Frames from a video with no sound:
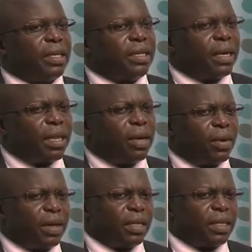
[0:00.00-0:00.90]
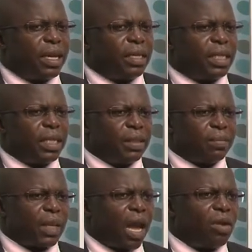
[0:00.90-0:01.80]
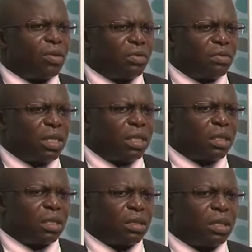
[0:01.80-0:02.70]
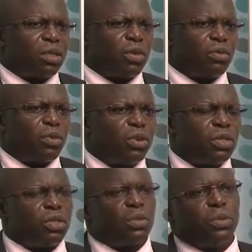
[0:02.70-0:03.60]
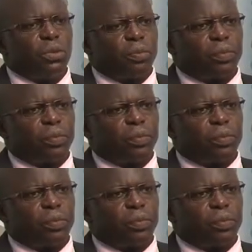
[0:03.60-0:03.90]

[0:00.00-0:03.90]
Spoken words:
The other one, the third thing out of this is, of course, to